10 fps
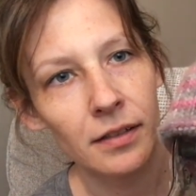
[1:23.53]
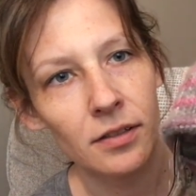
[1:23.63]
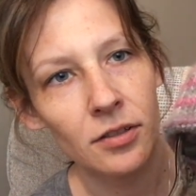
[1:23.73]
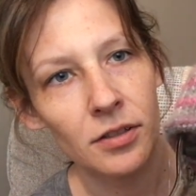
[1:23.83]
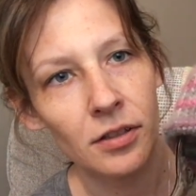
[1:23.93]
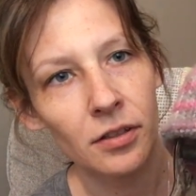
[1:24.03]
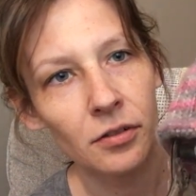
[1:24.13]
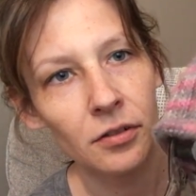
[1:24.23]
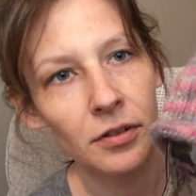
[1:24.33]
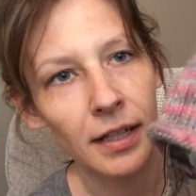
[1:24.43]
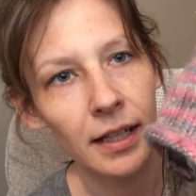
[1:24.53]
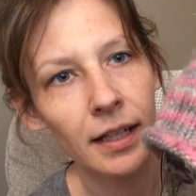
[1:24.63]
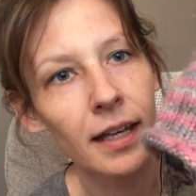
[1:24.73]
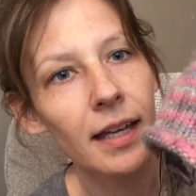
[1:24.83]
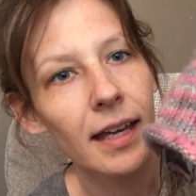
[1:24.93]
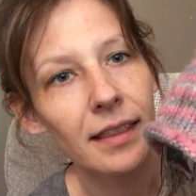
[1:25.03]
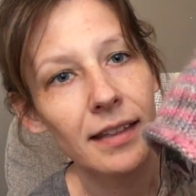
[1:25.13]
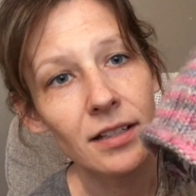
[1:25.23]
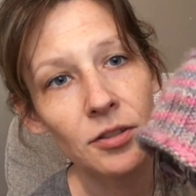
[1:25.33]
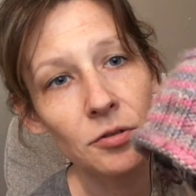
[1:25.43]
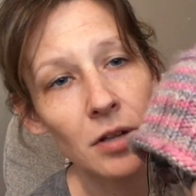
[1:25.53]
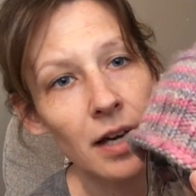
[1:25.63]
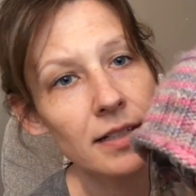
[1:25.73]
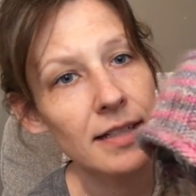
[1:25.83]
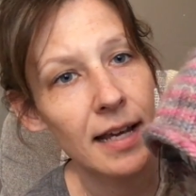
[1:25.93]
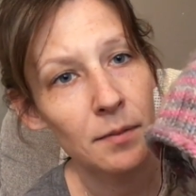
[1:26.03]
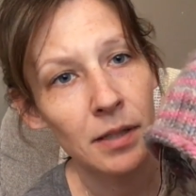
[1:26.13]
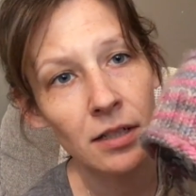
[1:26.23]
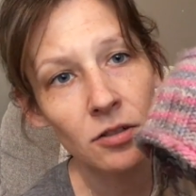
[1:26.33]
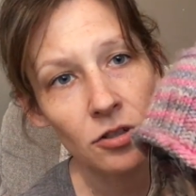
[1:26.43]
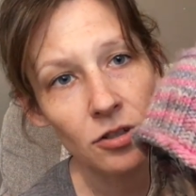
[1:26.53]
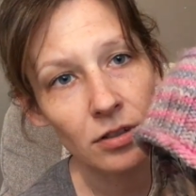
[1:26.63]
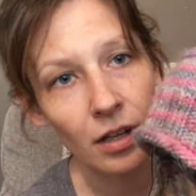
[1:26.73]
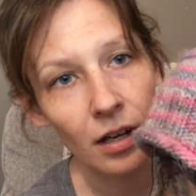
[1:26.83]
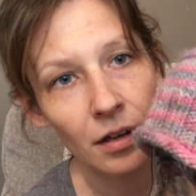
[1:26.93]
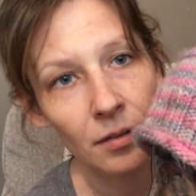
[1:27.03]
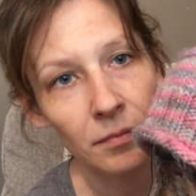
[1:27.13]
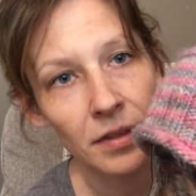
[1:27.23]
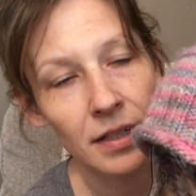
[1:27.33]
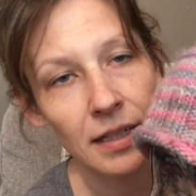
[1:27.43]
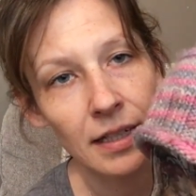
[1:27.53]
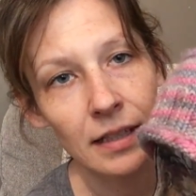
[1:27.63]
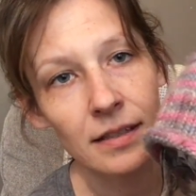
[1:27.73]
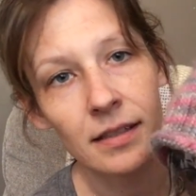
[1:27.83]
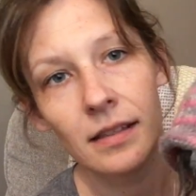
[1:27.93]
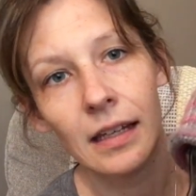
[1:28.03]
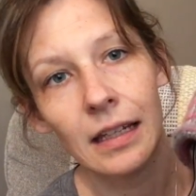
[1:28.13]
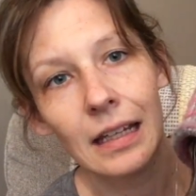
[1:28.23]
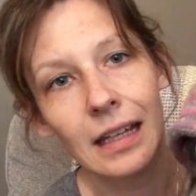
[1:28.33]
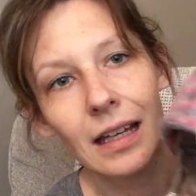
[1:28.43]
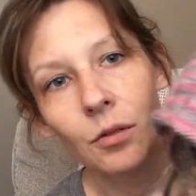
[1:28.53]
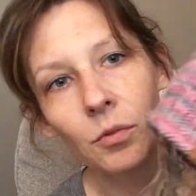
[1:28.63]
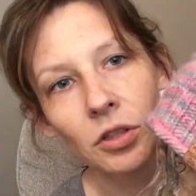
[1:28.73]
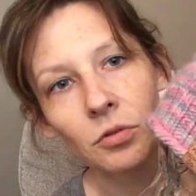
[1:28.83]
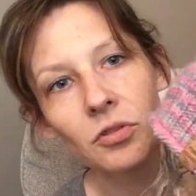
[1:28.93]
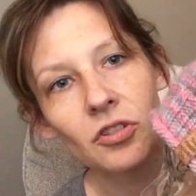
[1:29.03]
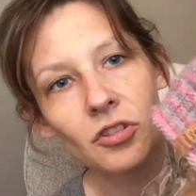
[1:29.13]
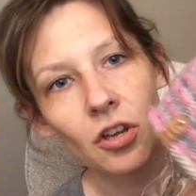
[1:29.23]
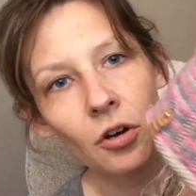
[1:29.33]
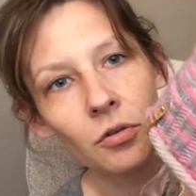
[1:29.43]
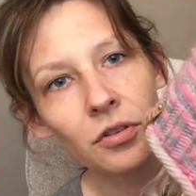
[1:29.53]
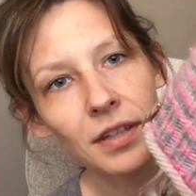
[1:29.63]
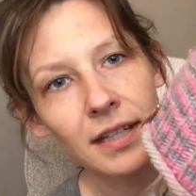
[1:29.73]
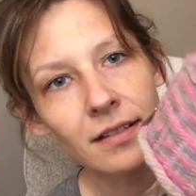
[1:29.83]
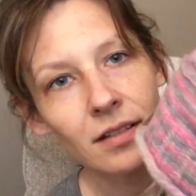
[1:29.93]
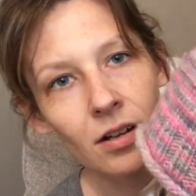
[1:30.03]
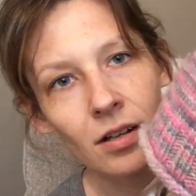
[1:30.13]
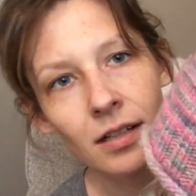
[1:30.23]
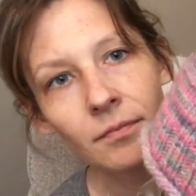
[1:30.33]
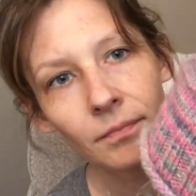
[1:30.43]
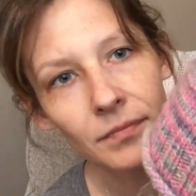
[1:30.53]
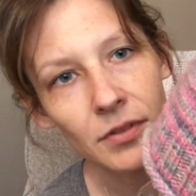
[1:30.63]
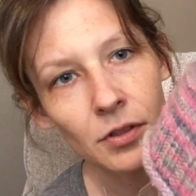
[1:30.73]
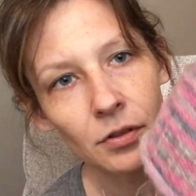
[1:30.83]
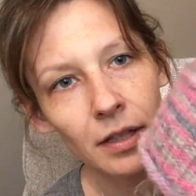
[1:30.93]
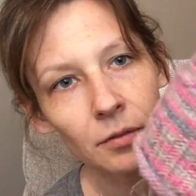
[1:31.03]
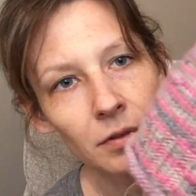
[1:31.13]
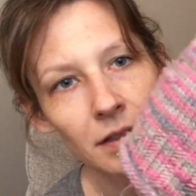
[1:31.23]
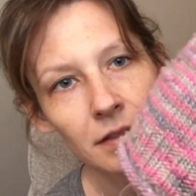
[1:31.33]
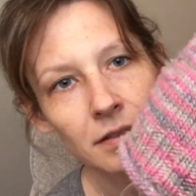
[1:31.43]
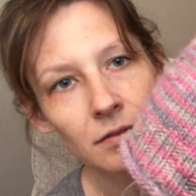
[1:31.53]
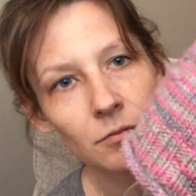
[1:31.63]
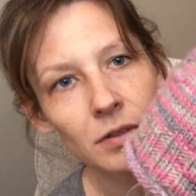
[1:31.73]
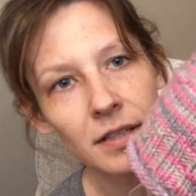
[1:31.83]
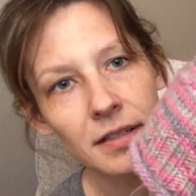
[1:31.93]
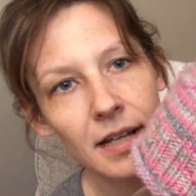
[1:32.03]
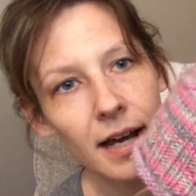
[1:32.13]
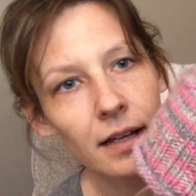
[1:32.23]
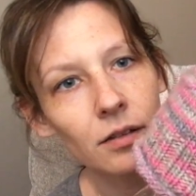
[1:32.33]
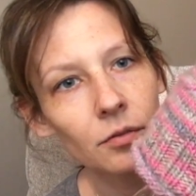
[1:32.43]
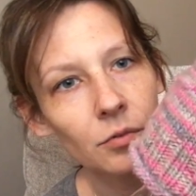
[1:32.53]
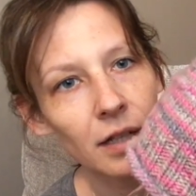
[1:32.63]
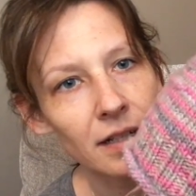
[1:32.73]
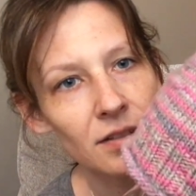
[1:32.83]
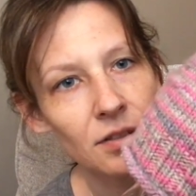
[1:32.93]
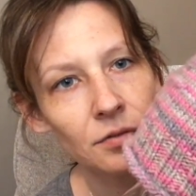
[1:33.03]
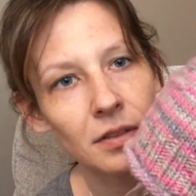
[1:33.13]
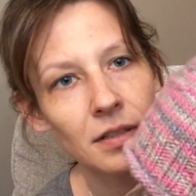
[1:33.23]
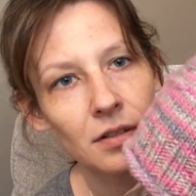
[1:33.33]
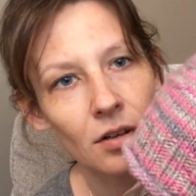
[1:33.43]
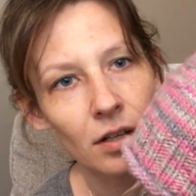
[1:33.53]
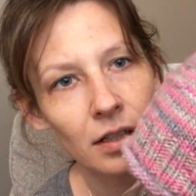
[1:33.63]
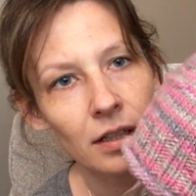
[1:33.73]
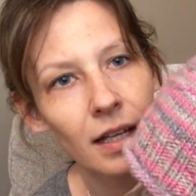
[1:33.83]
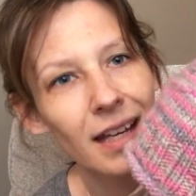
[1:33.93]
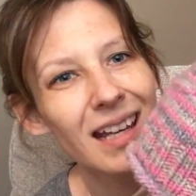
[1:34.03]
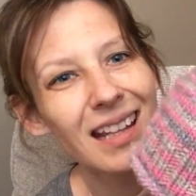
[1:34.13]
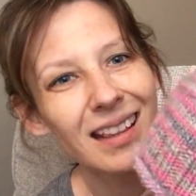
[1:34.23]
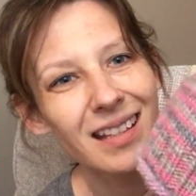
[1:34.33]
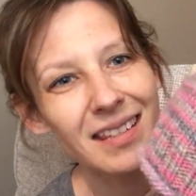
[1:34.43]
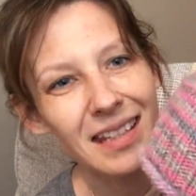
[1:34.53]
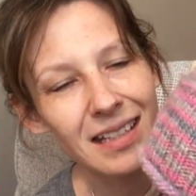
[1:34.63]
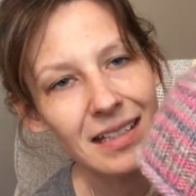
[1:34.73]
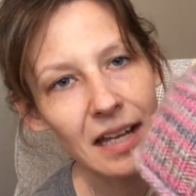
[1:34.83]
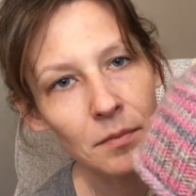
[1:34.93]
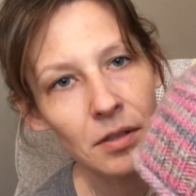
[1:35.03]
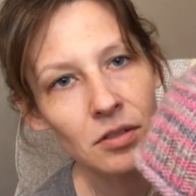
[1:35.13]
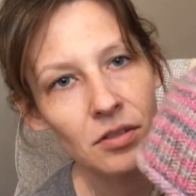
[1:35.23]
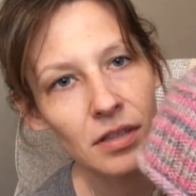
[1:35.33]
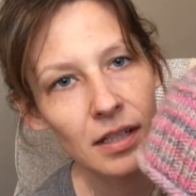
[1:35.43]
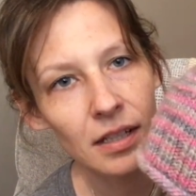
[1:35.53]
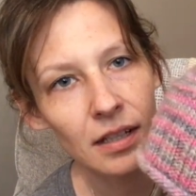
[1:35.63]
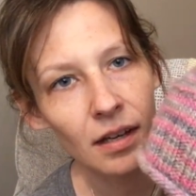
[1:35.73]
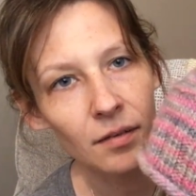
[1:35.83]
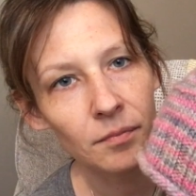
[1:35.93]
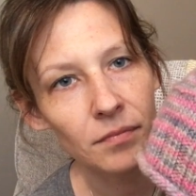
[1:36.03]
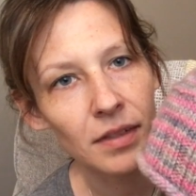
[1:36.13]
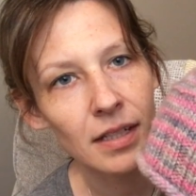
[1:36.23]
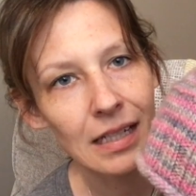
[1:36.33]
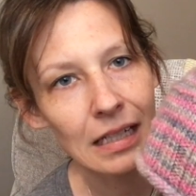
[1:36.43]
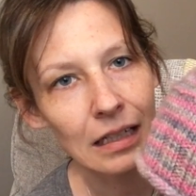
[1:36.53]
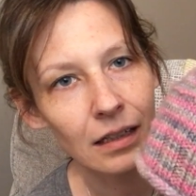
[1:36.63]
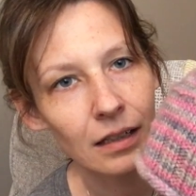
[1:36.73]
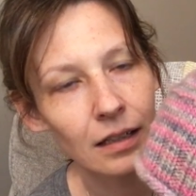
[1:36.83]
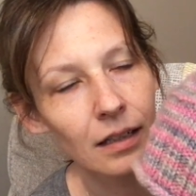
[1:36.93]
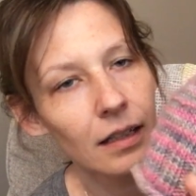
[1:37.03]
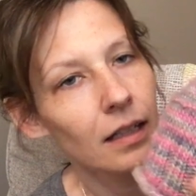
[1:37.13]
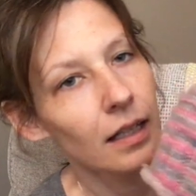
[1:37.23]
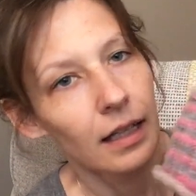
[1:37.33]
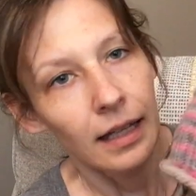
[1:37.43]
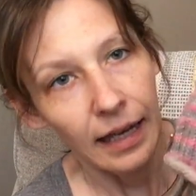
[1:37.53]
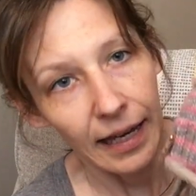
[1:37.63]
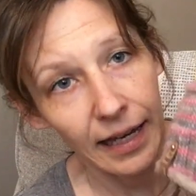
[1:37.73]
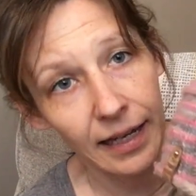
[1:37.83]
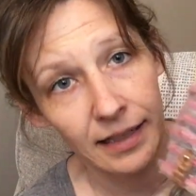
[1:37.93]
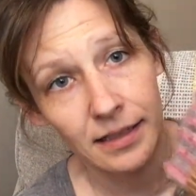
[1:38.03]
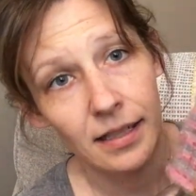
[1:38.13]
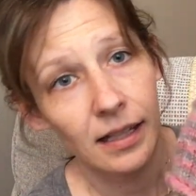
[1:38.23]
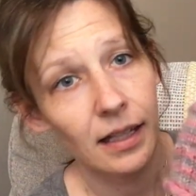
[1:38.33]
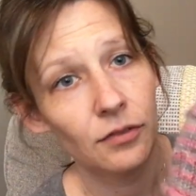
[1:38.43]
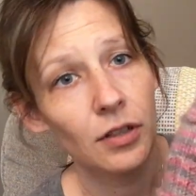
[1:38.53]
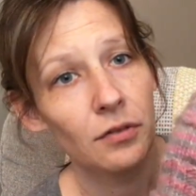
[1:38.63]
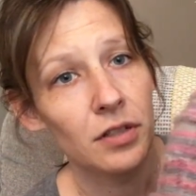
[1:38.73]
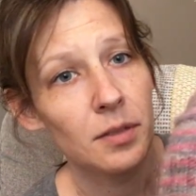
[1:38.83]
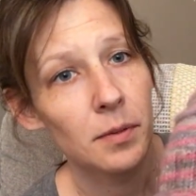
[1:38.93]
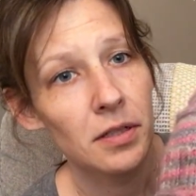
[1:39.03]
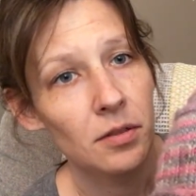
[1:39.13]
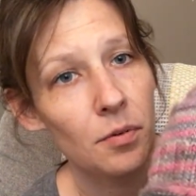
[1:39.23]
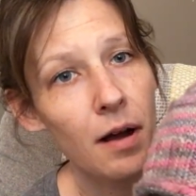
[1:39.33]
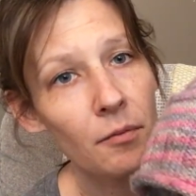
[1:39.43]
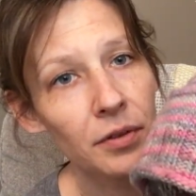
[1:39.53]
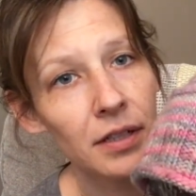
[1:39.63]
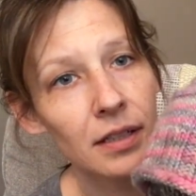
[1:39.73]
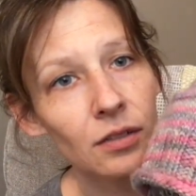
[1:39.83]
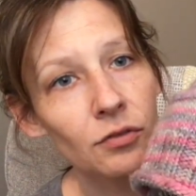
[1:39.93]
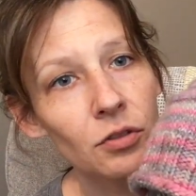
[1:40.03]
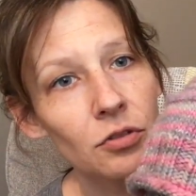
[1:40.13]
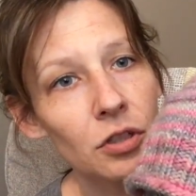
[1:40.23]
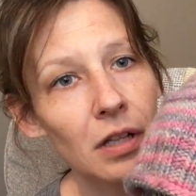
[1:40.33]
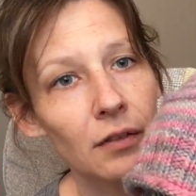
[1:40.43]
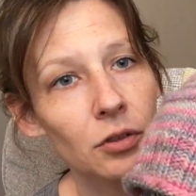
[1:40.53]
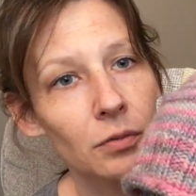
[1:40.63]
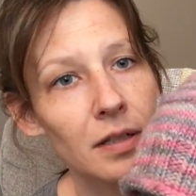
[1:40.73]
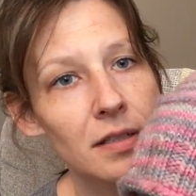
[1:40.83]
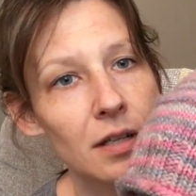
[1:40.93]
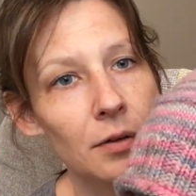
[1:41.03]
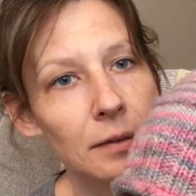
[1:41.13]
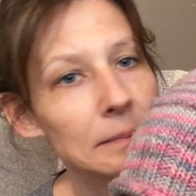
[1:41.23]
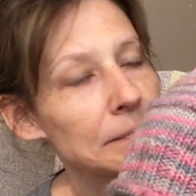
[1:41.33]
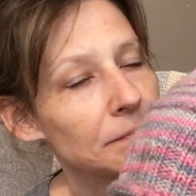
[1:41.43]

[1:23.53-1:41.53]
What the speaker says: It's just a little thing. These do not damage the knits. Like when you sew things on, so like with this tag, when I sewed this on, this can damage the knitting. And if you ever experience a problem with it in the future, you'd have to re-sew it.